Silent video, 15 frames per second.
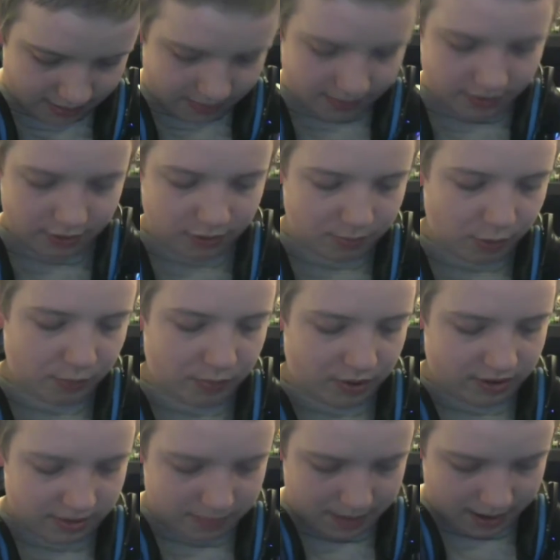it's a small
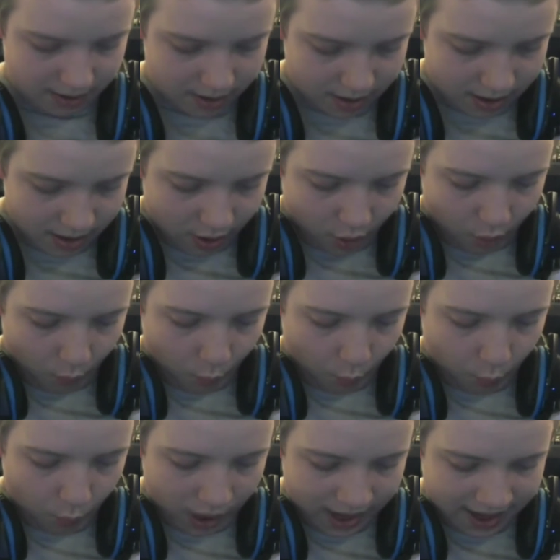price to pay.
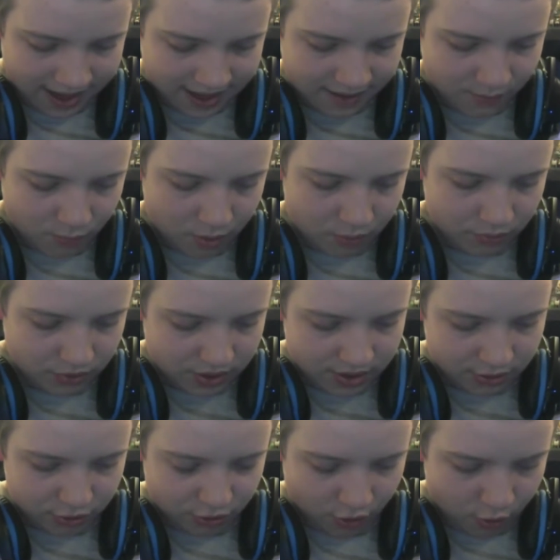Why won't
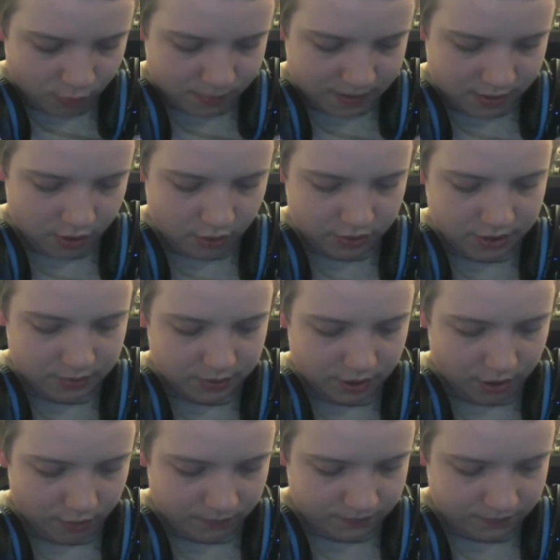this open? Oh, there we go.